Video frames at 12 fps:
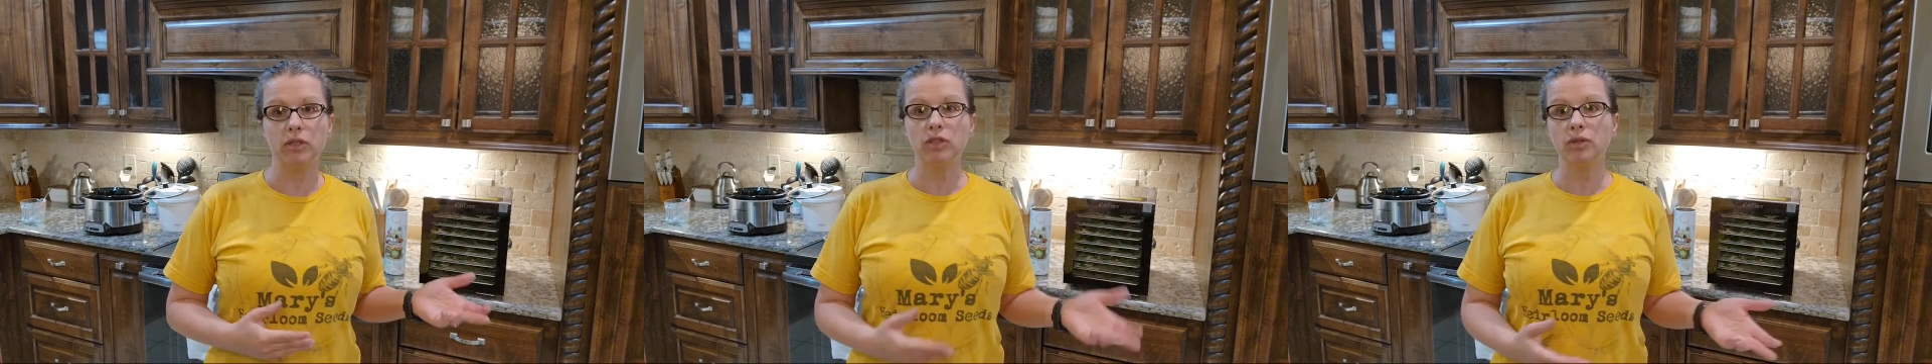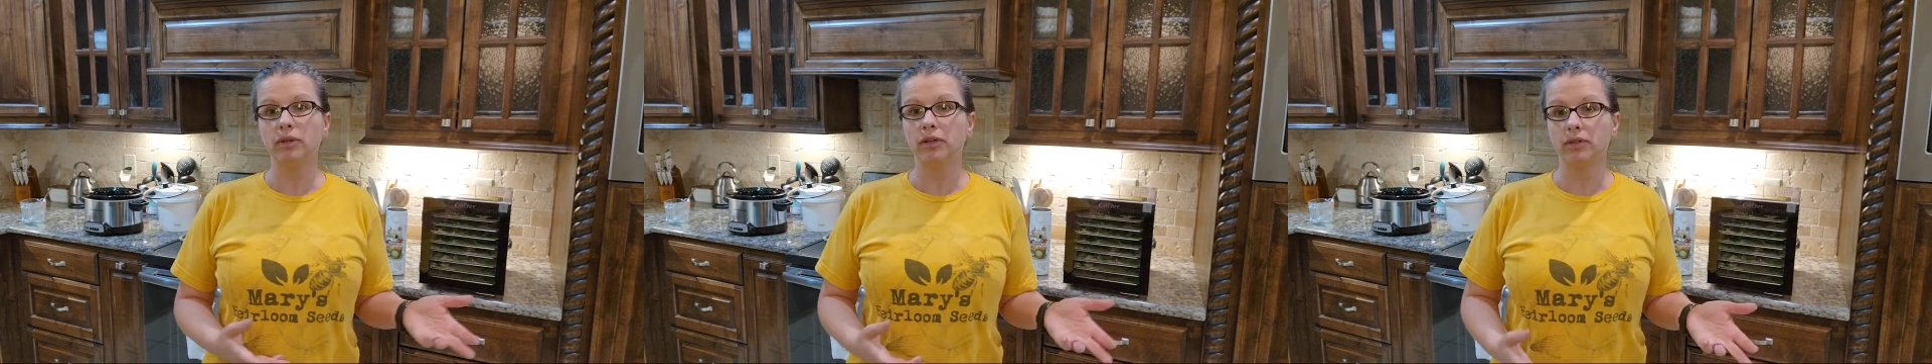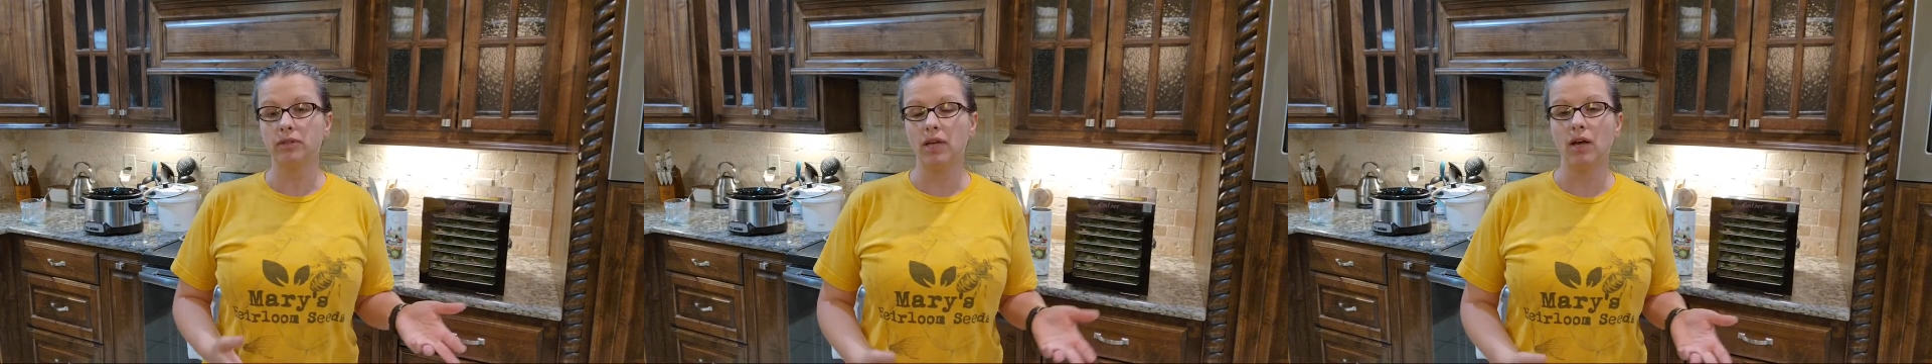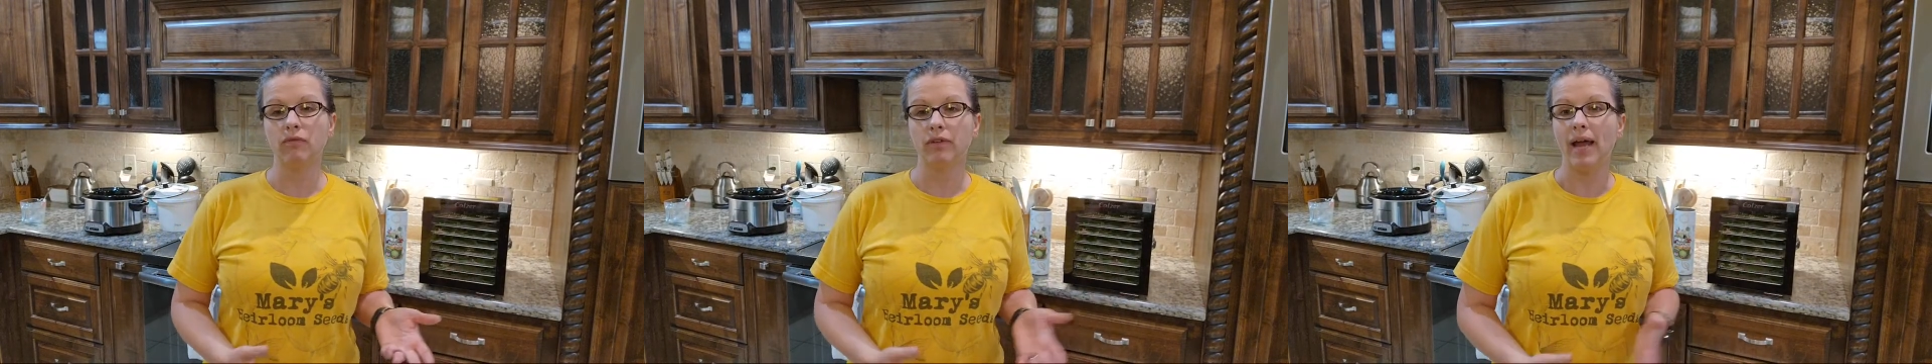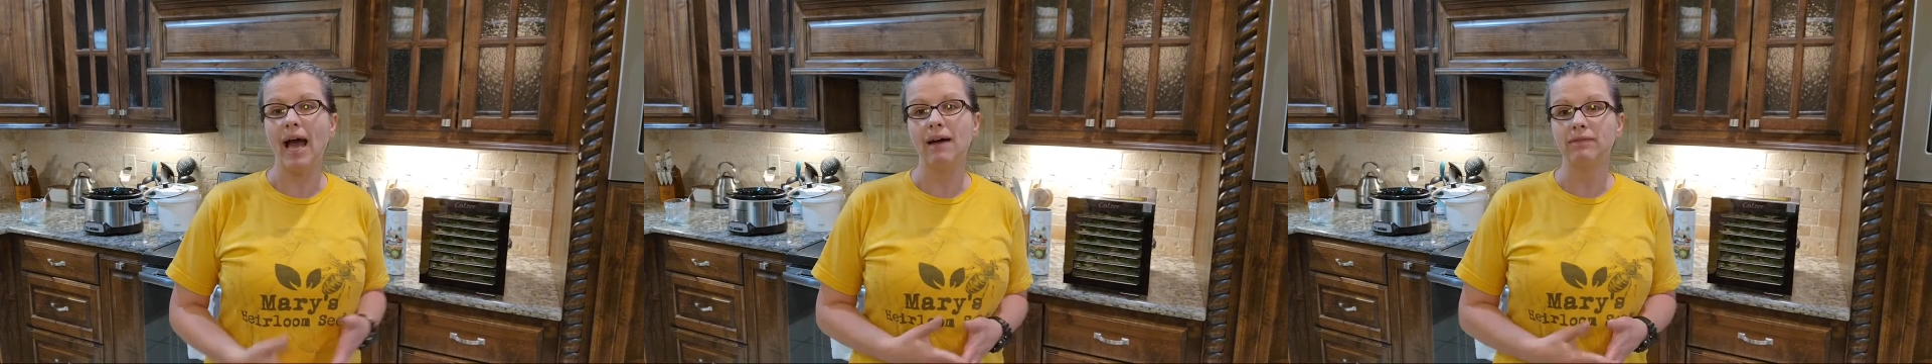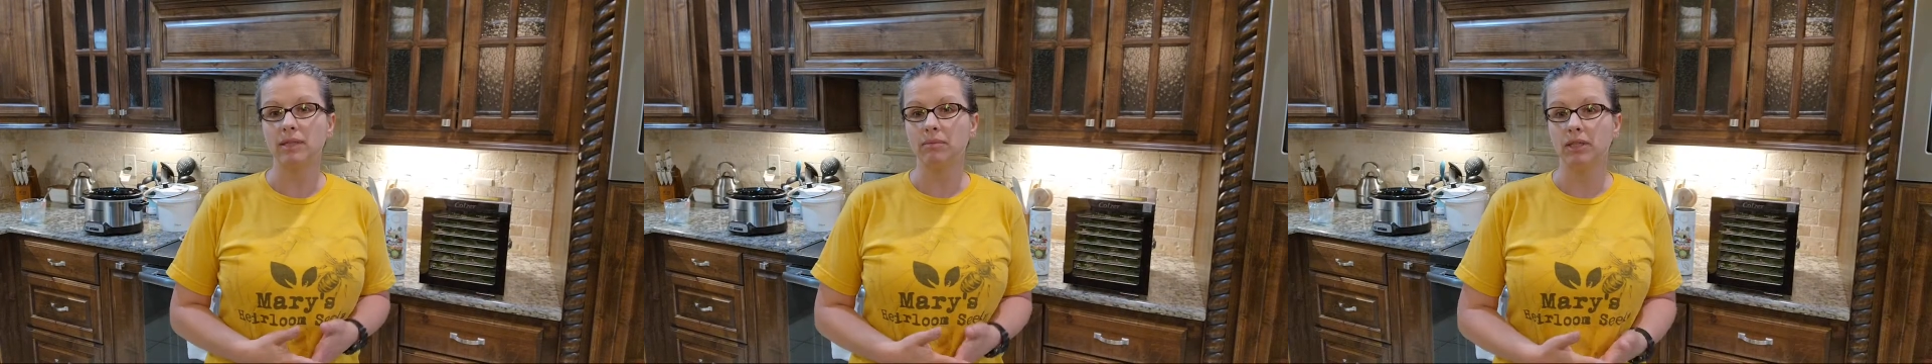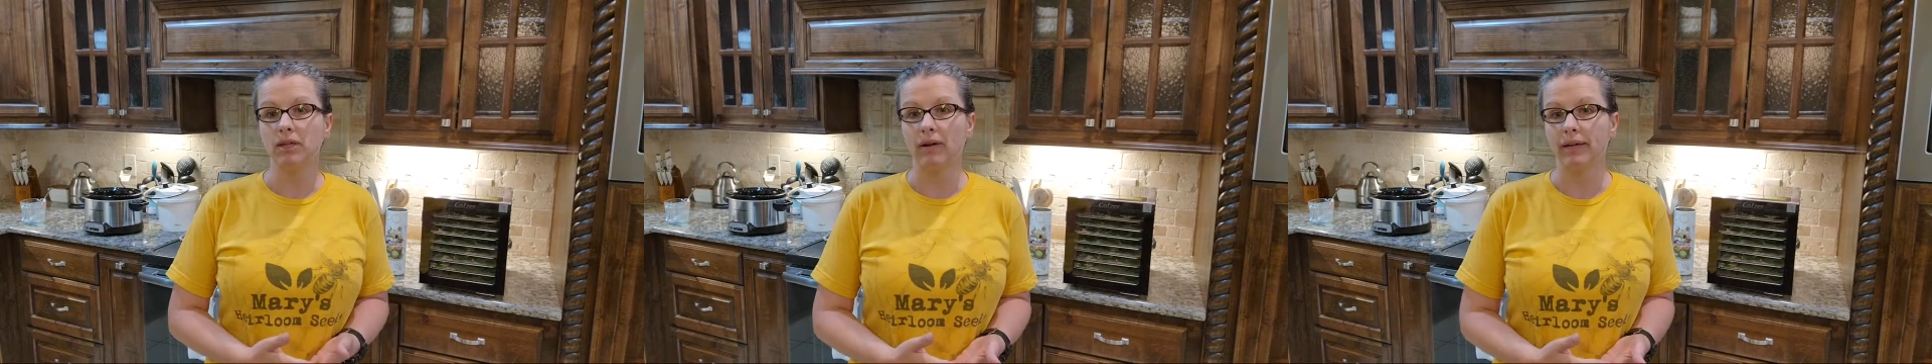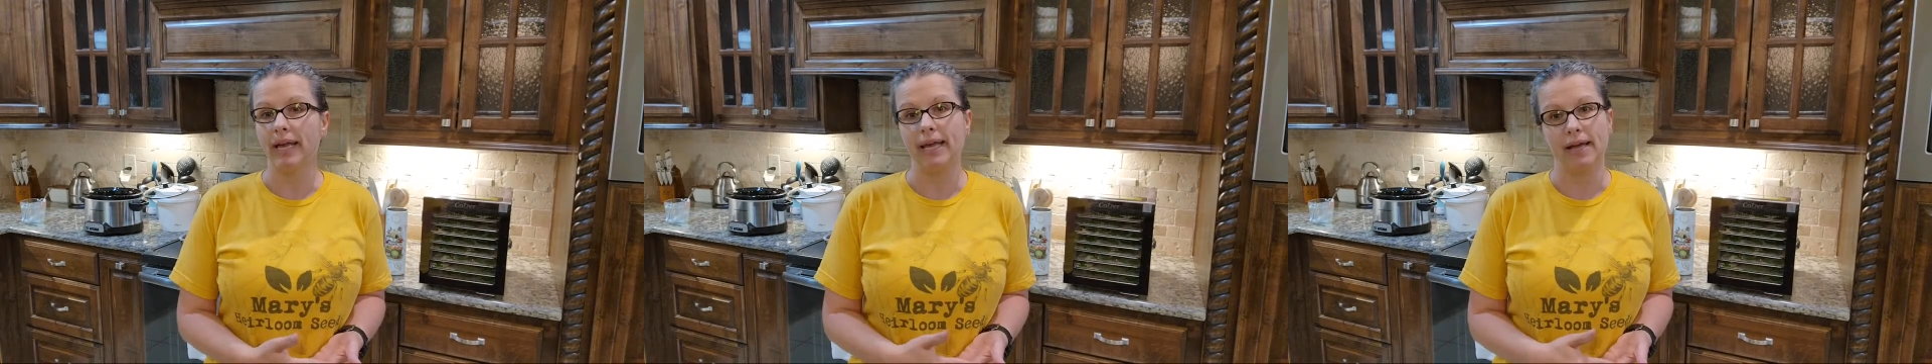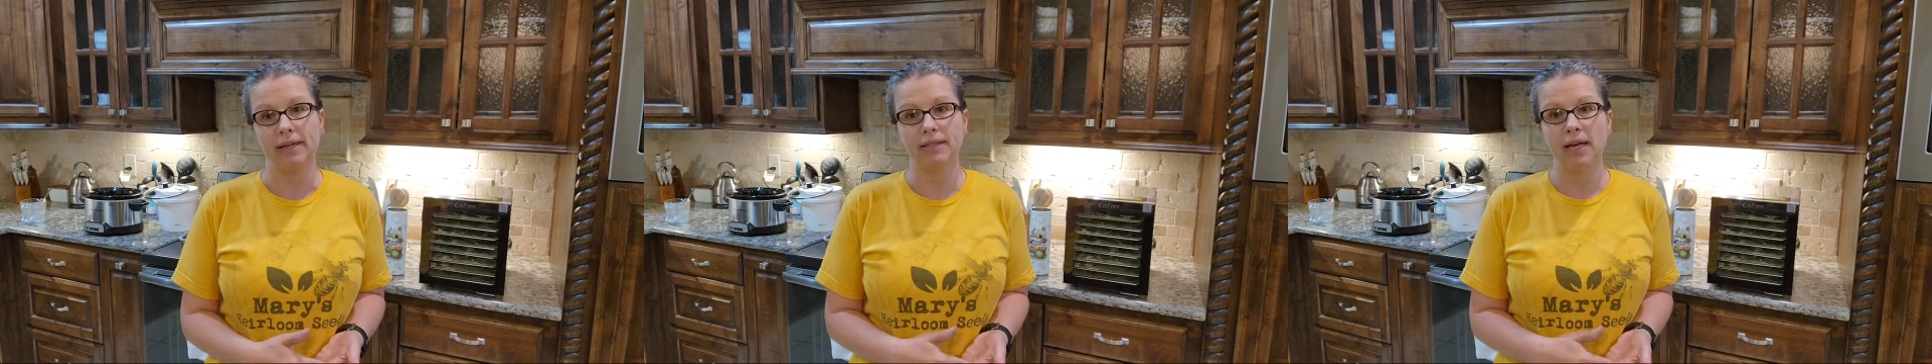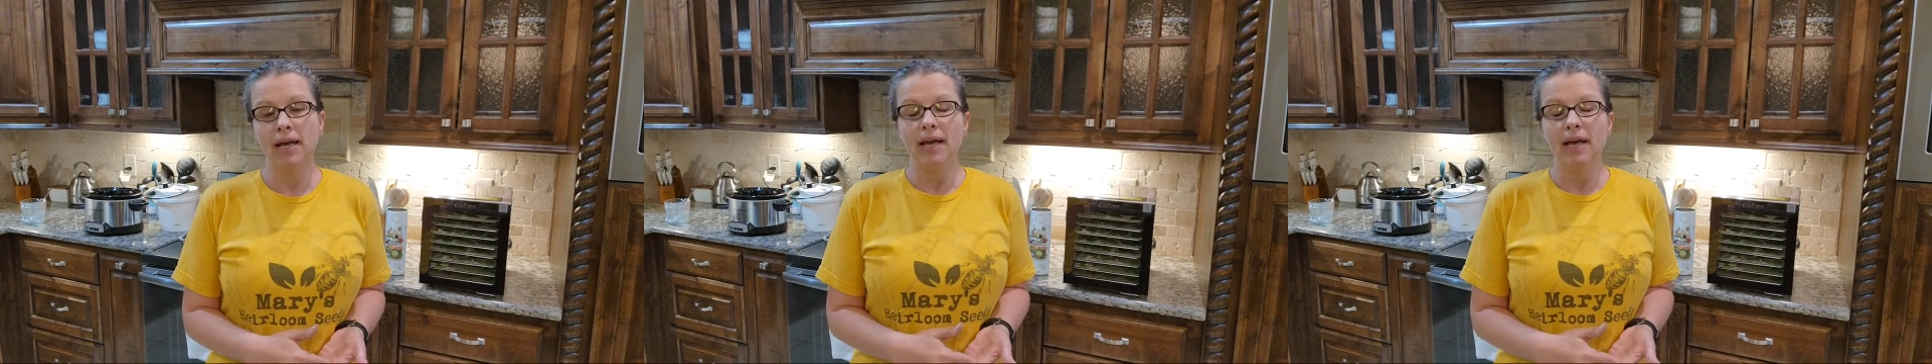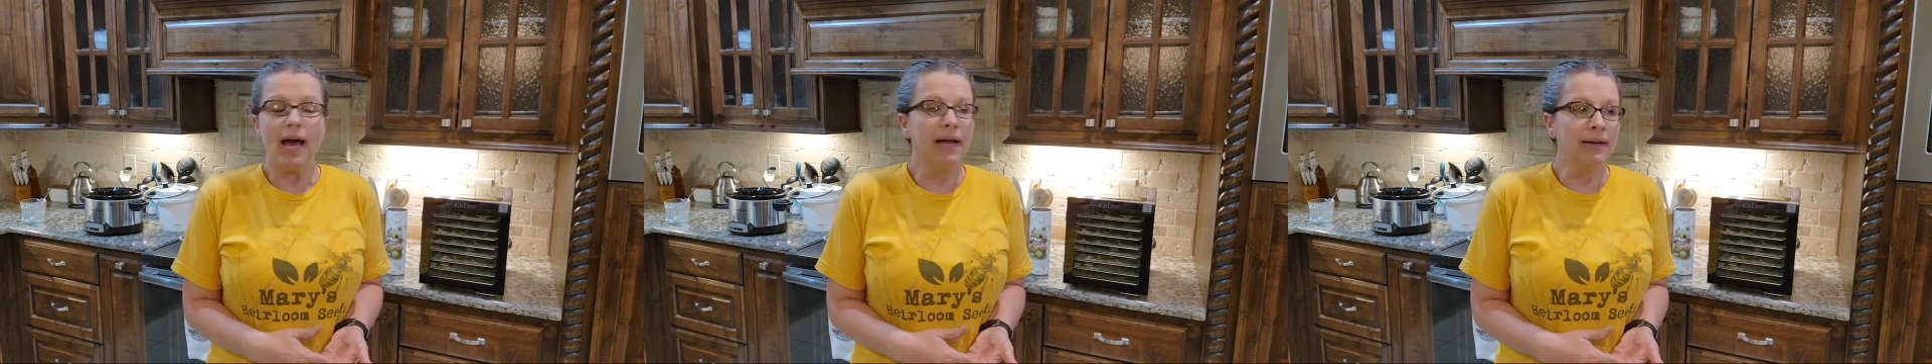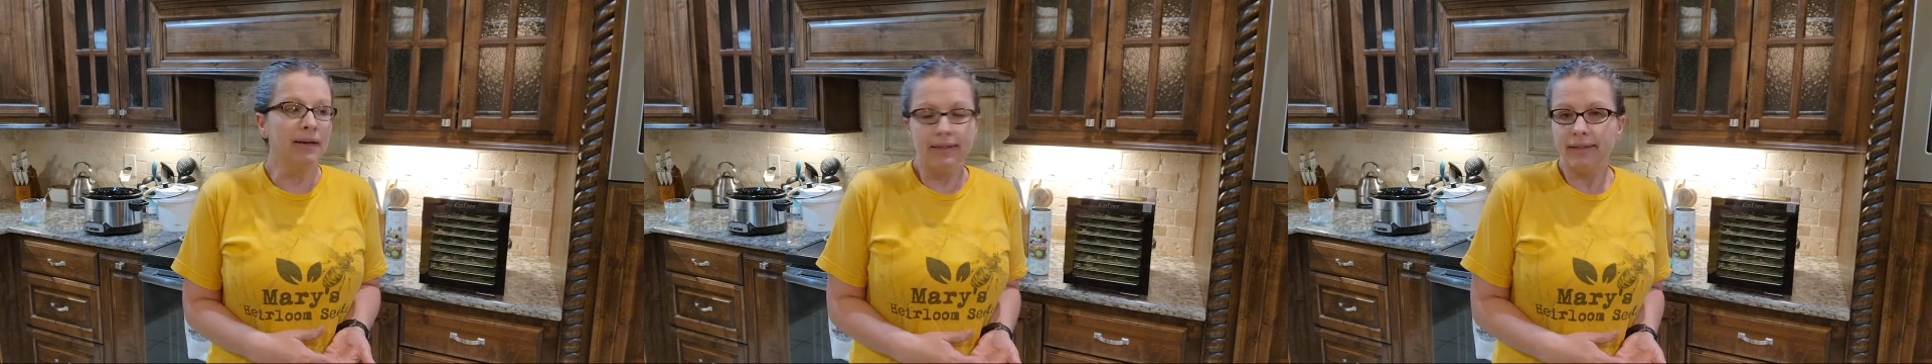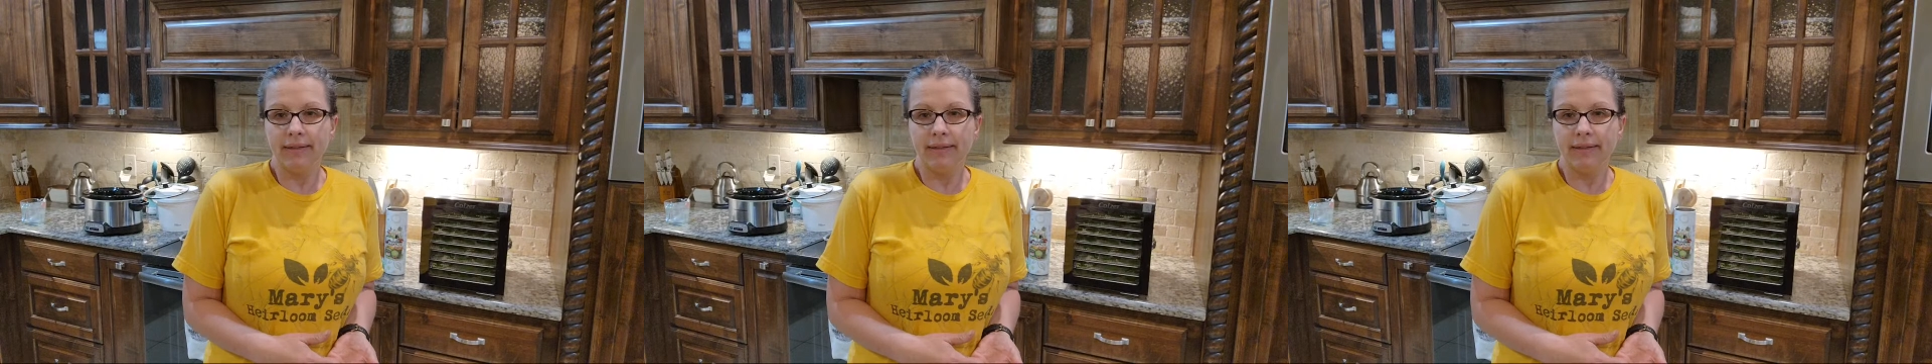to do it yourself and have something on hand. And